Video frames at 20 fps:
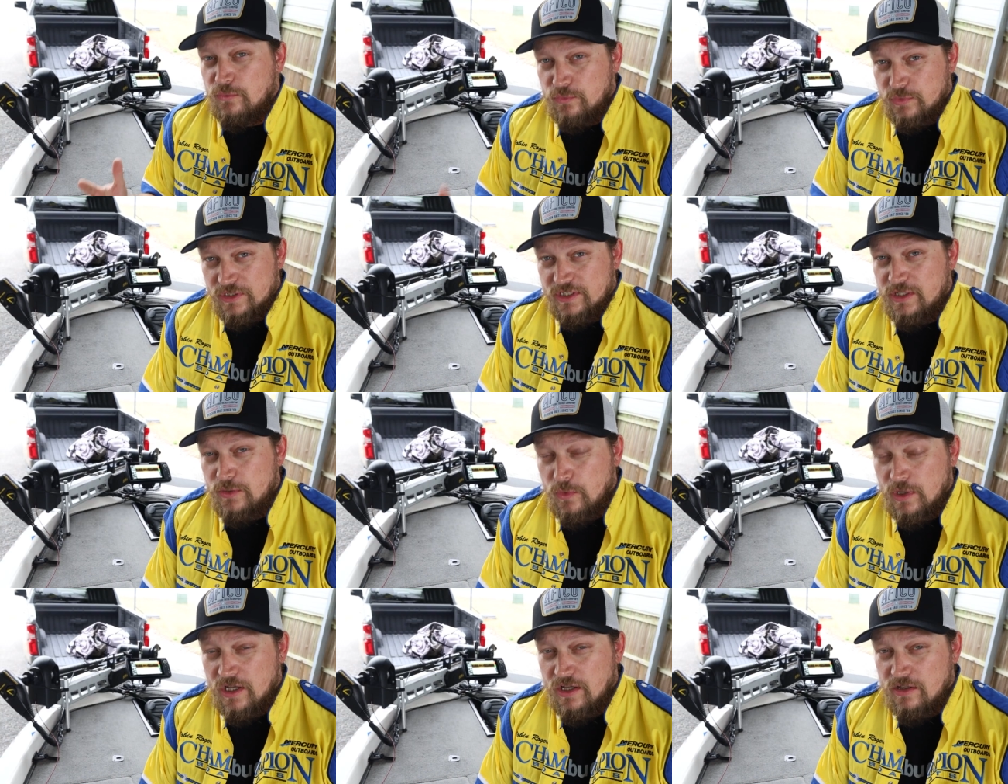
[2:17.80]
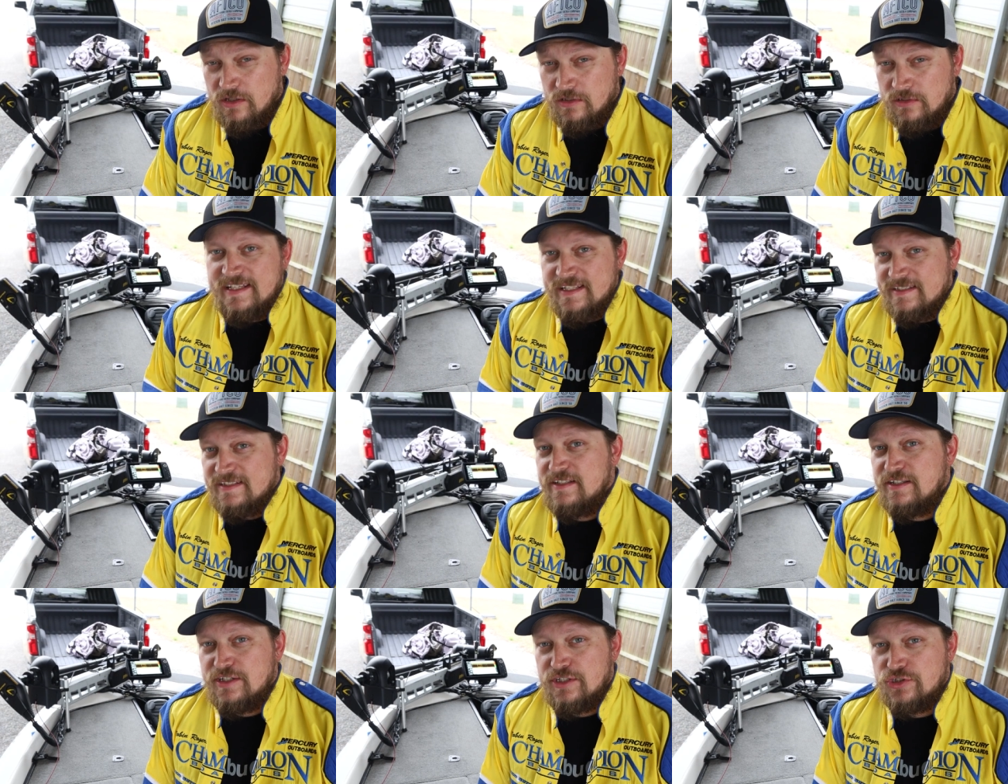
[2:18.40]
really well. It's
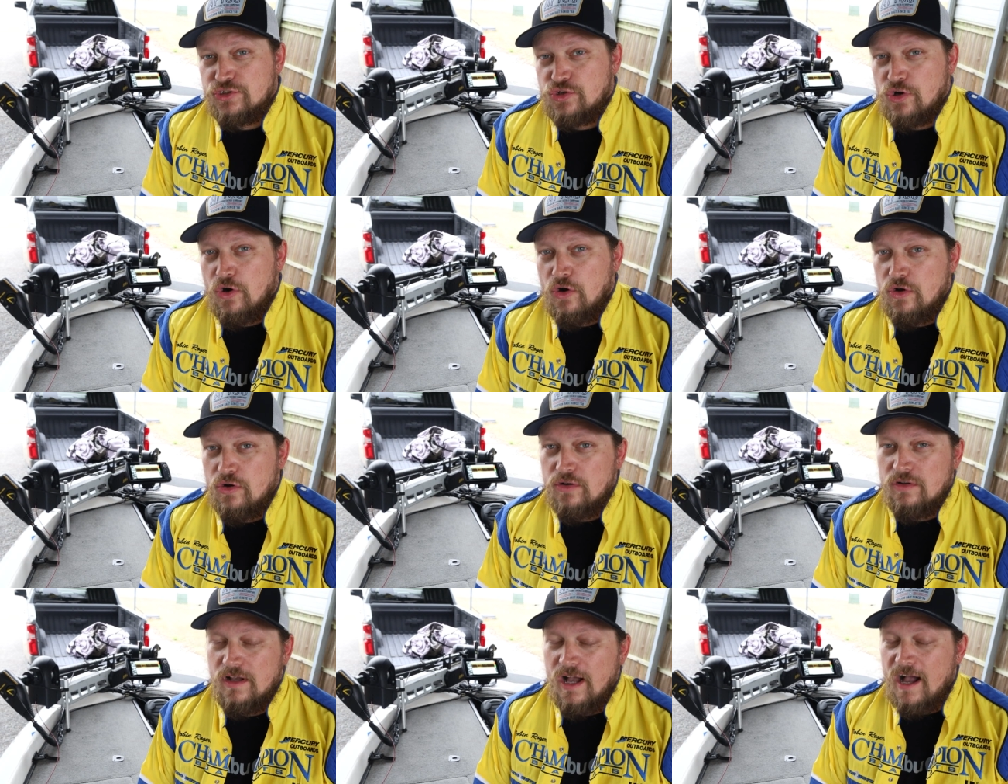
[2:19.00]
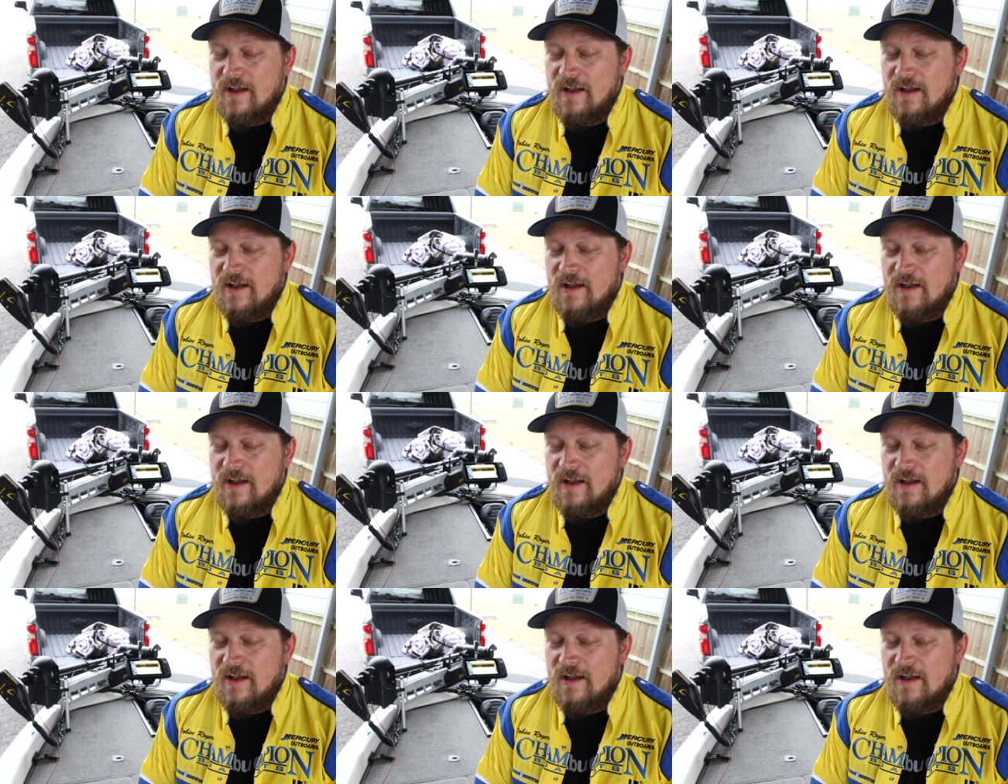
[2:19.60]
easy to control.